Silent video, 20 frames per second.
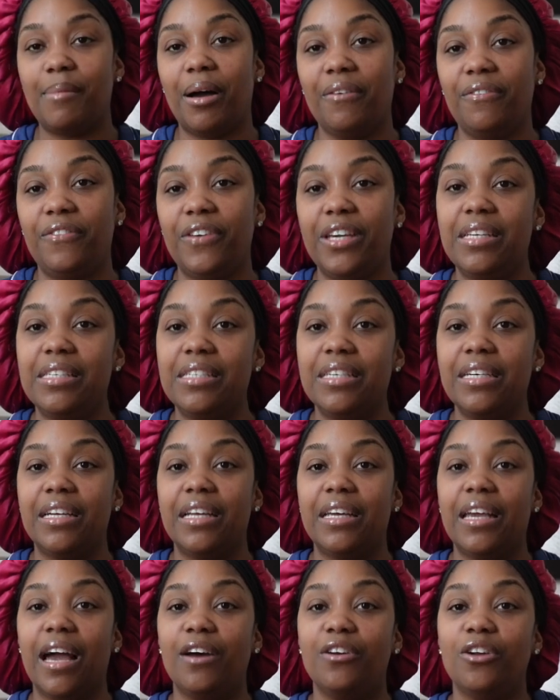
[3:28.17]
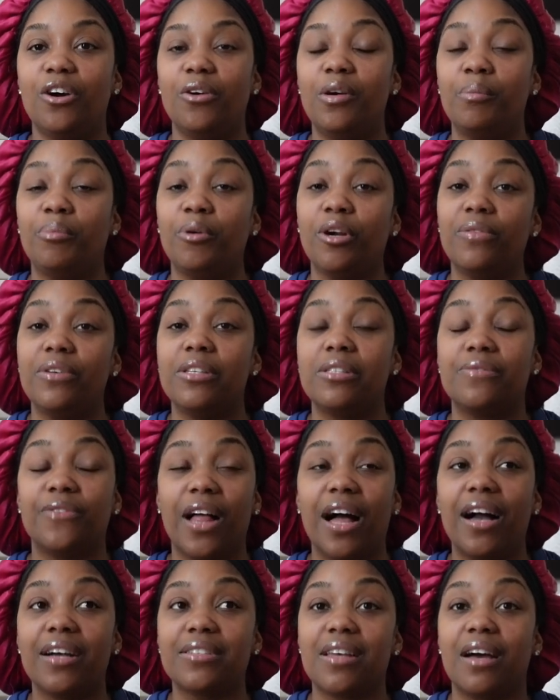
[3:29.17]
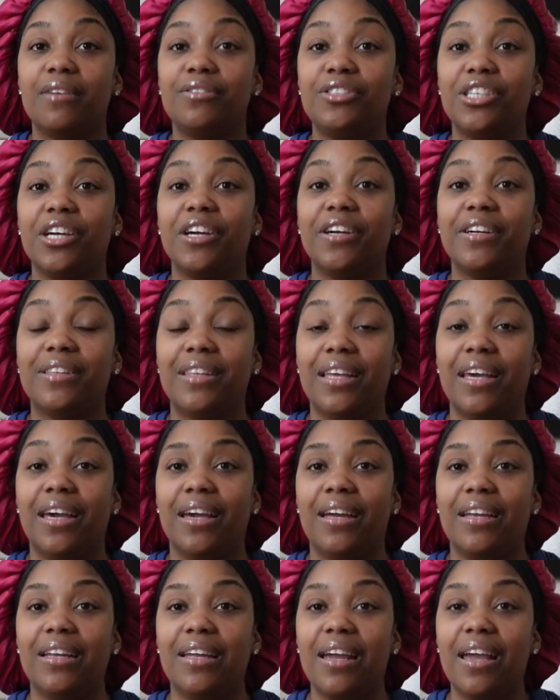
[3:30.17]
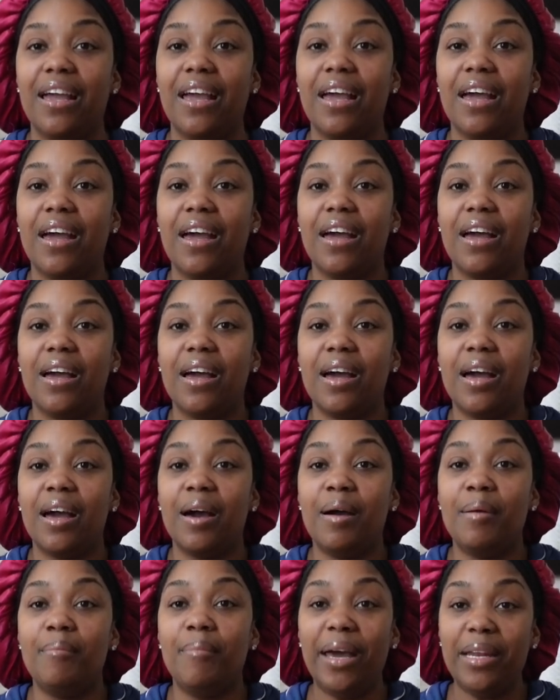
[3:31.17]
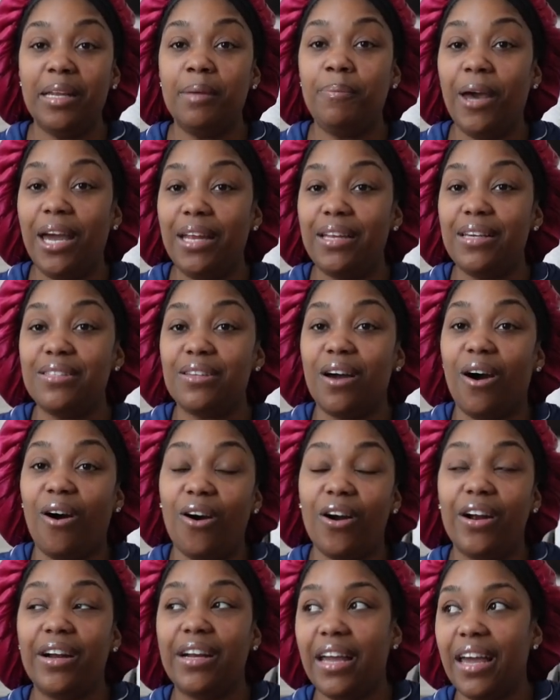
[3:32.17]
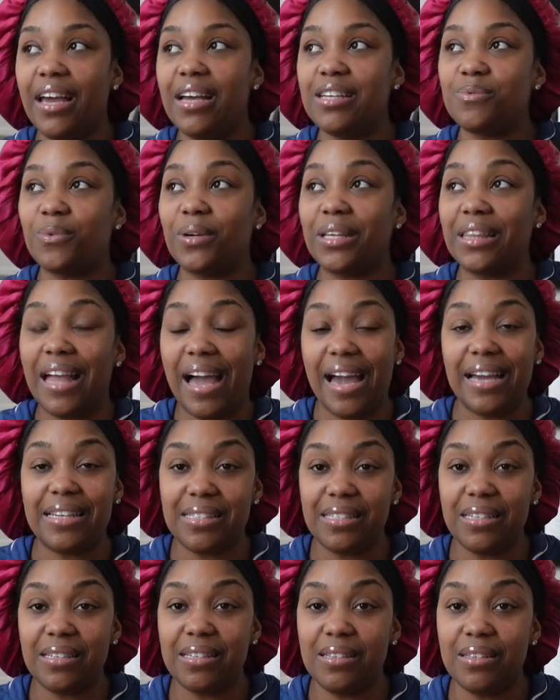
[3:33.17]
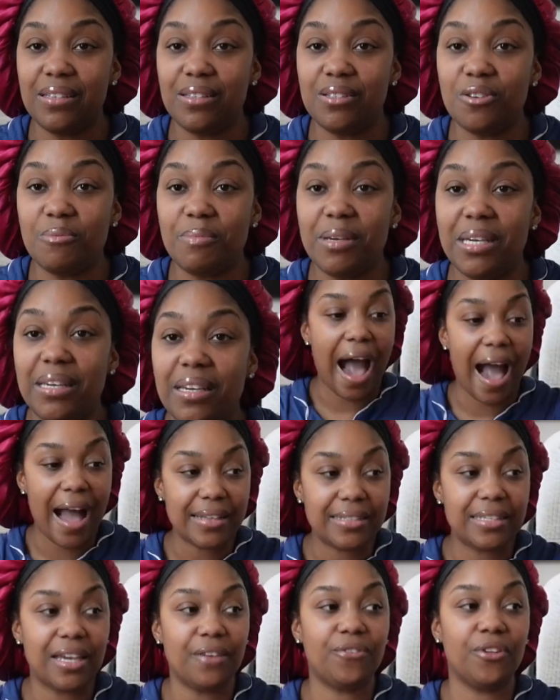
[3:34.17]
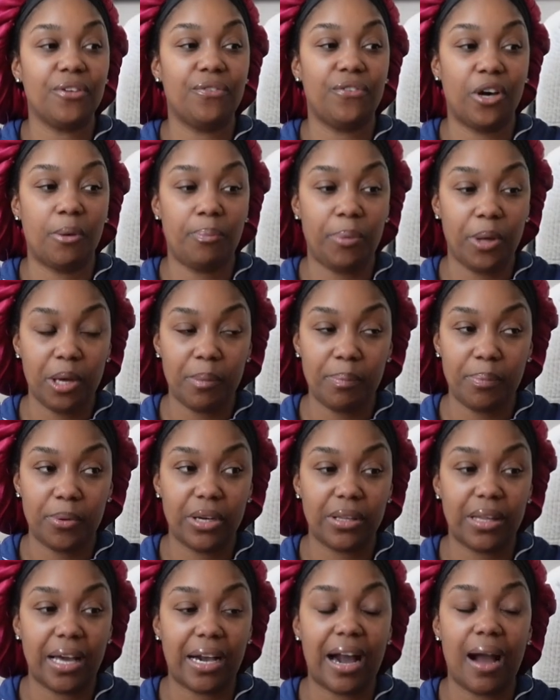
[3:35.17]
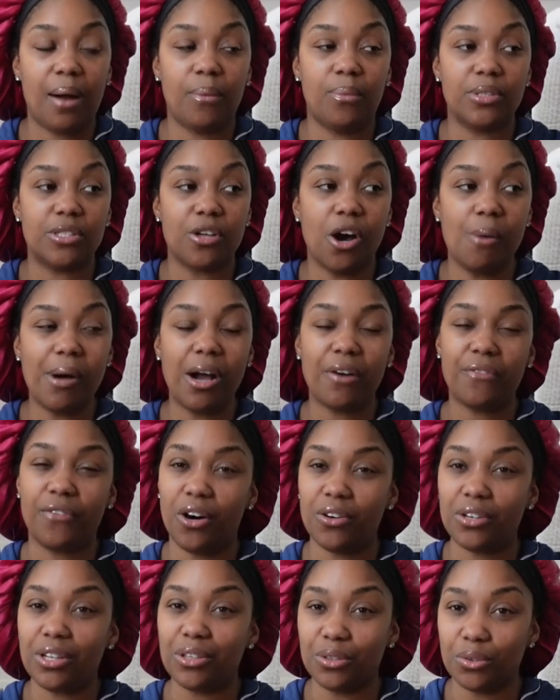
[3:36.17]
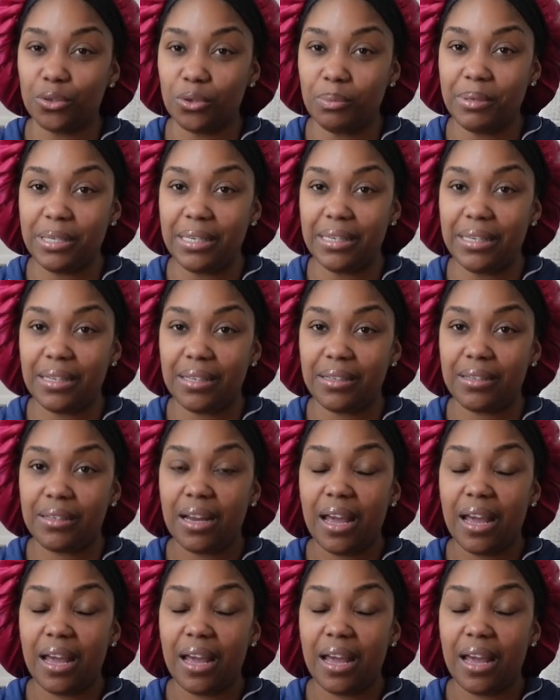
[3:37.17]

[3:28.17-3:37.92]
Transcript: my feet done. And y'all know in previous vlogs, I've shared that mani-pedis aren't as relaxing to me. I definitely felt pampered. Like I was on my phone a little bit